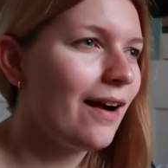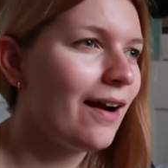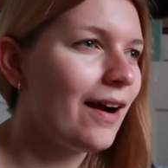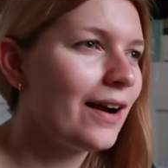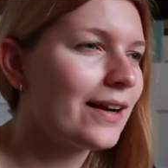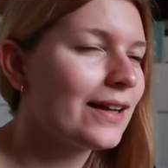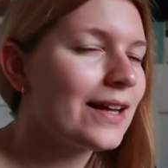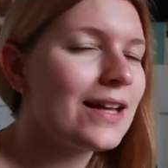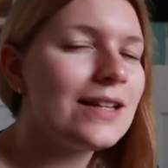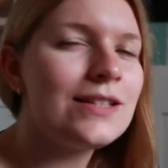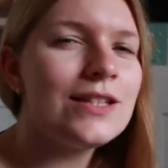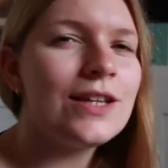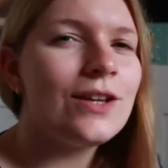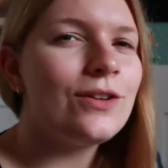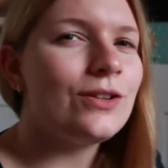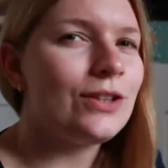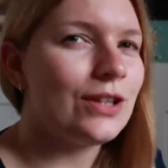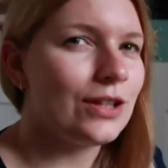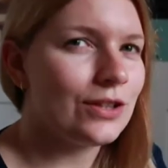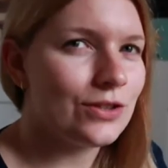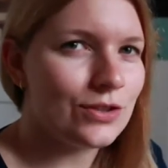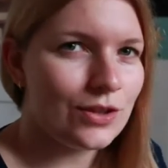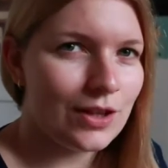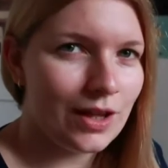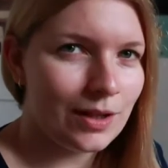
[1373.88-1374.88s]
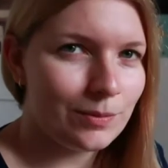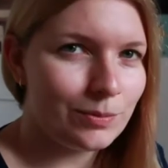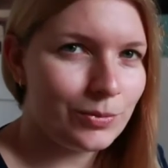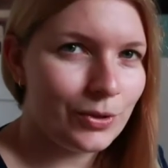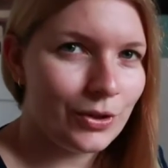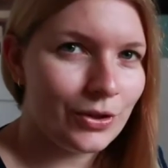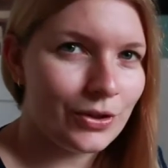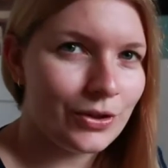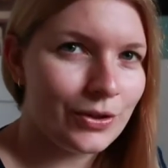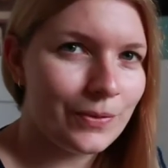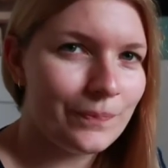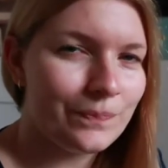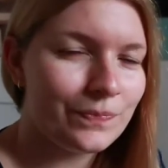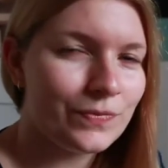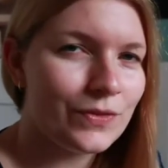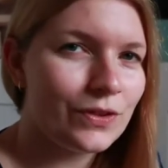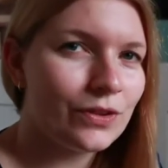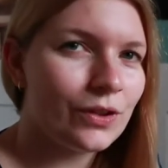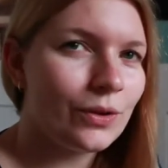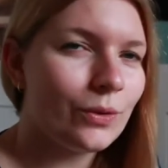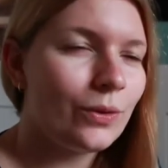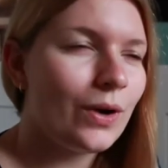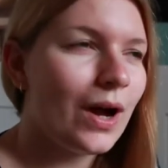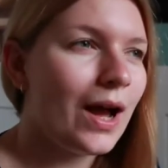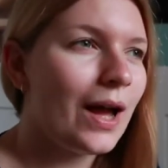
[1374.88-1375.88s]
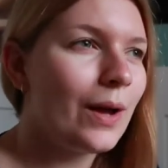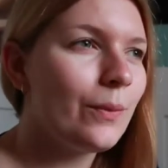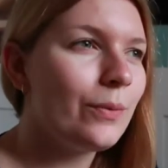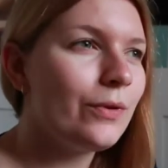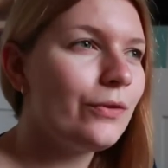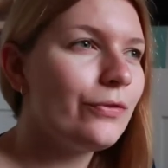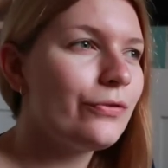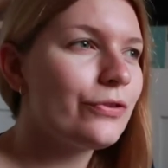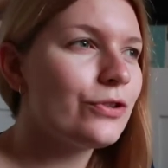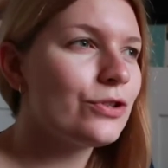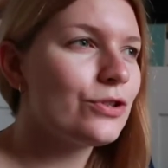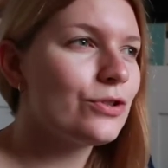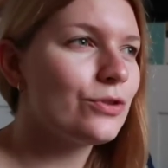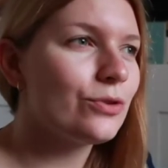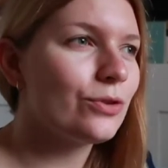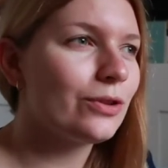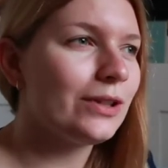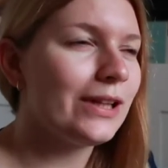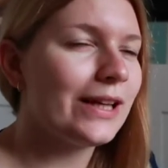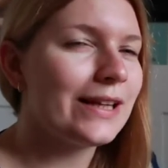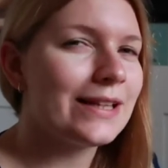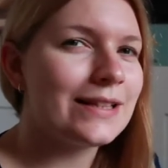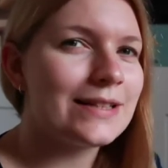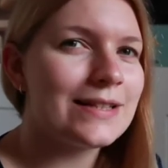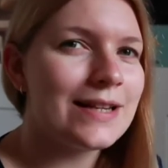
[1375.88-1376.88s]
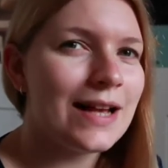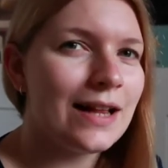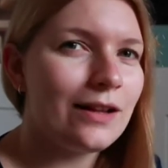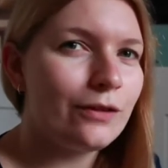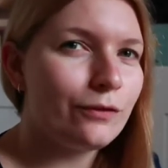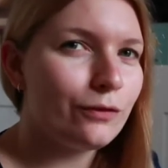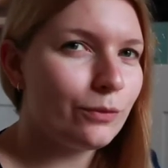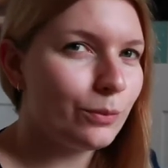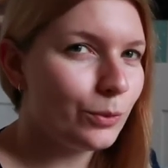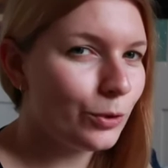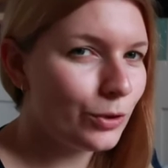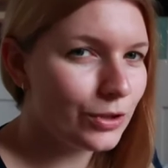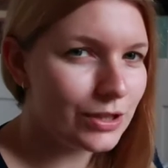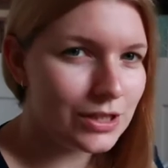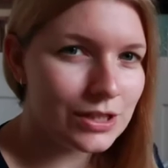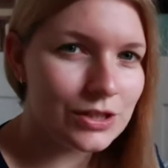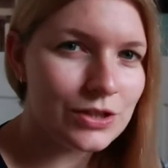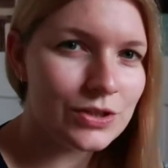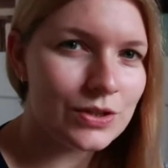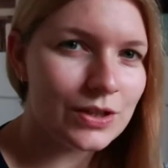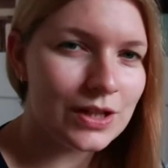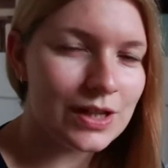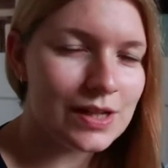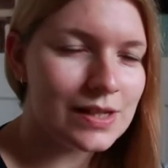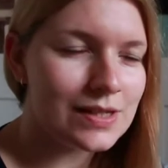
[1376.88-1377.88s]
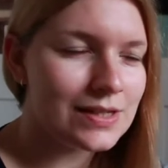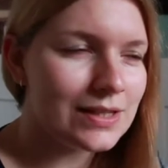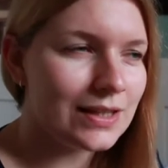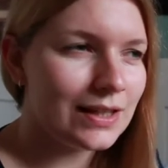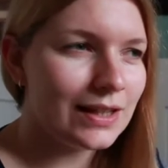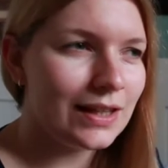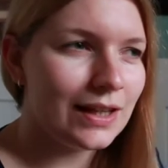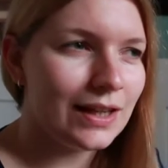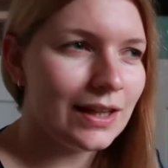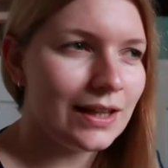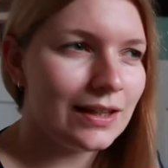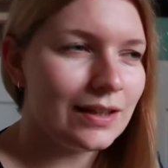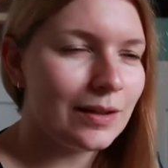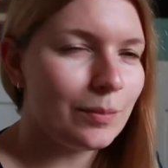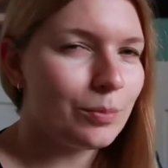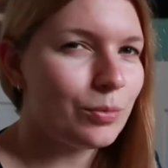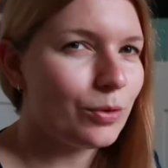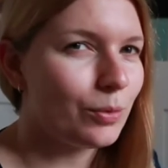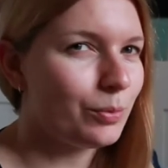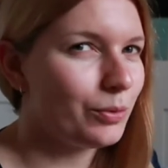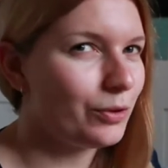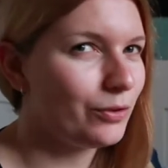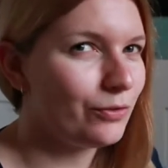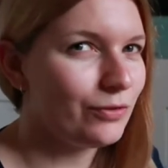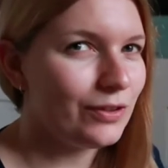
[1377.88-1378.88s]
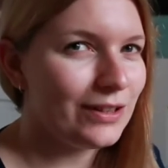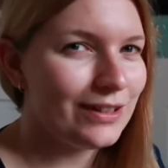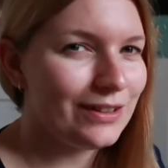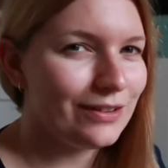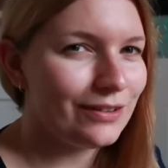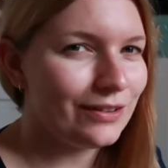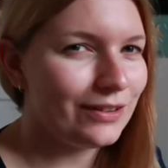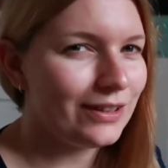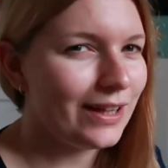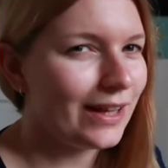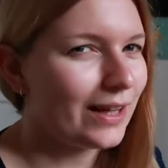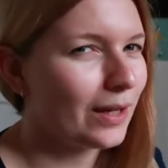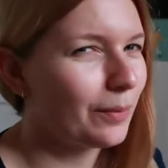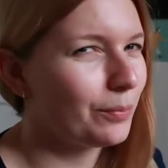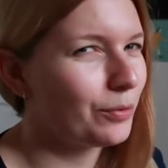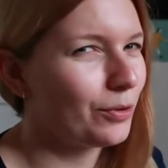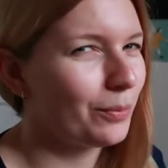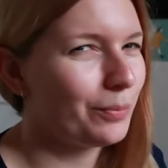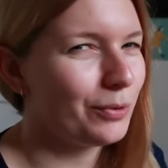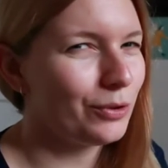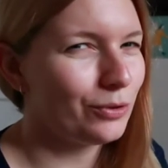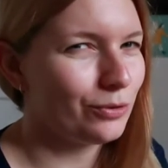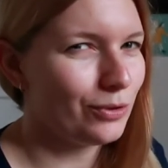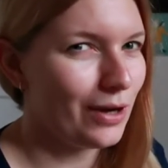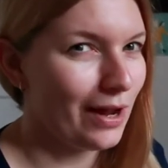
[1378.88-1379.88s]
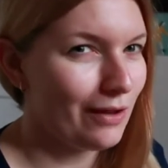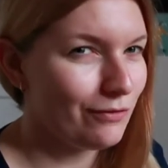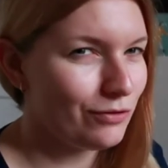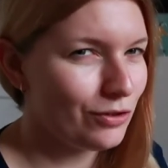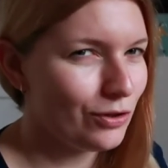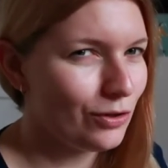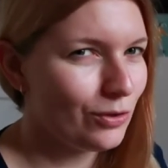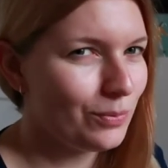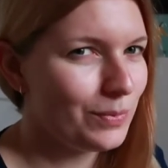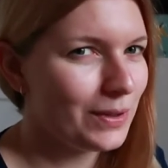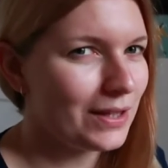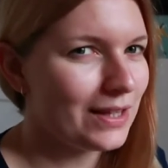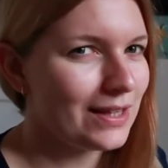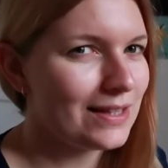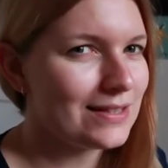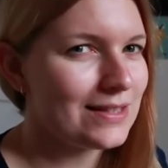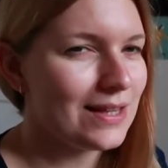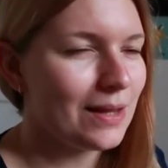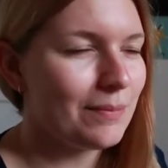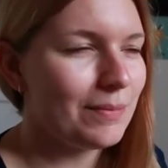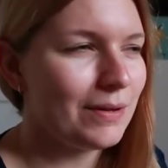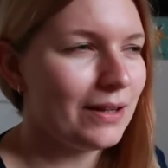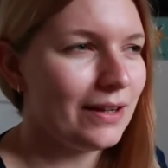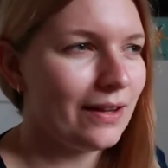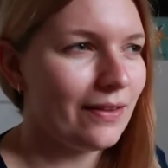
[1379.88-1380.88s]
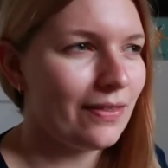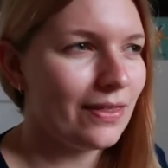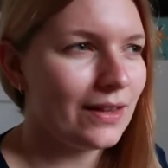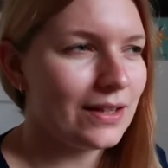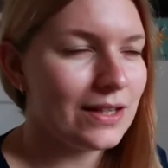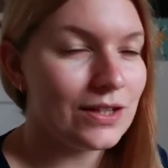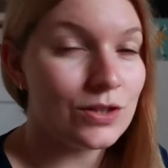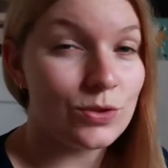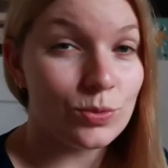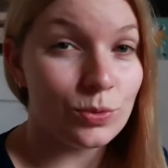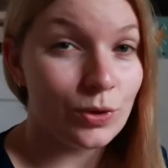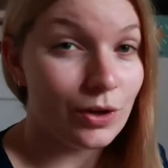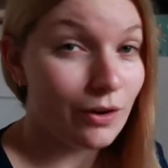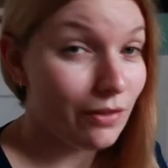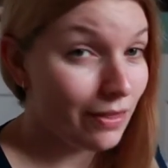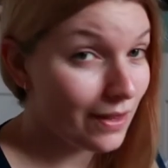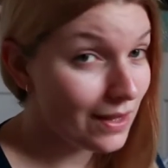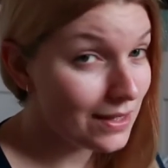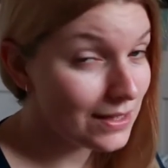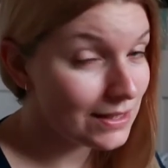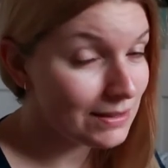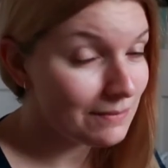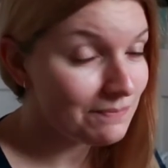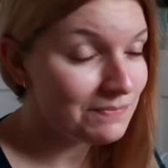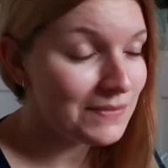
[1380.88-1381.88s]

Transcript: are kind of unique to that book. So I will for sure delve more into it in a proper video, a proper review, because I believe that it's worth it.